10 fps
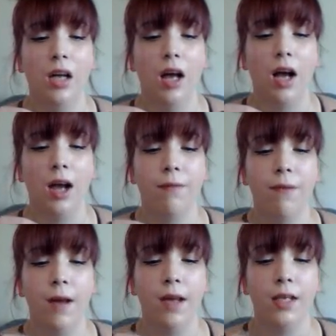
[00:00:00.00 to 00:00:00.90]
I
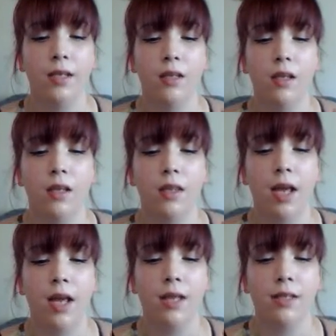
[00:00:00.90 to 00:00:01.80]
find
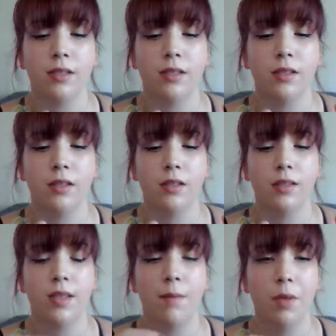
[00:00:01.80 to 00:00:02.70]
that
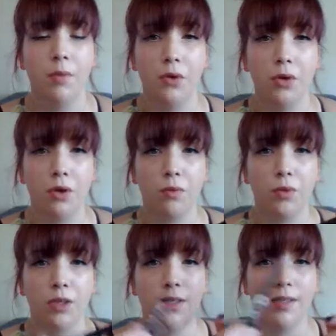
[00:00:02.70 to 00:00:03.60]
some people are
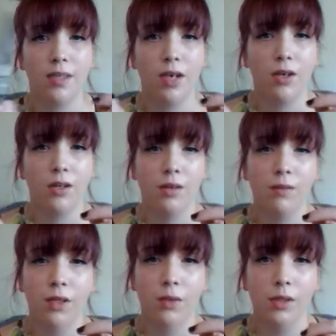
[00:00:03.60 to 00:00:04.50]
really scared
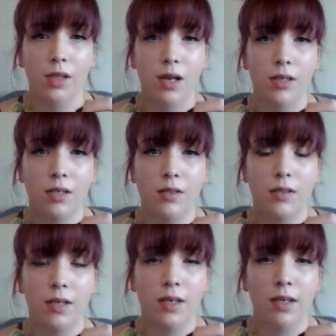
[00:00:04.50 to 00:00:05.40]
of liquid liners
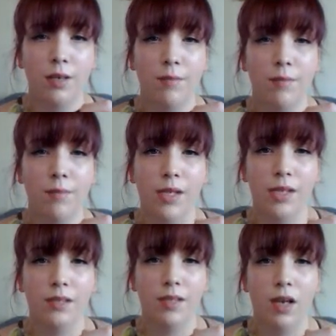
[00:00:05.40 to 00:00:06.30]

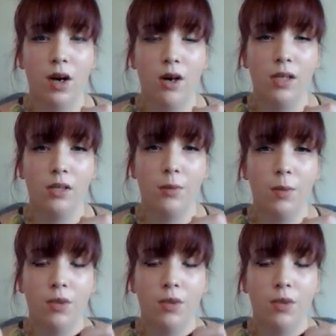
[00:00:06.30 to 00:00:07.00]
because they are a little bit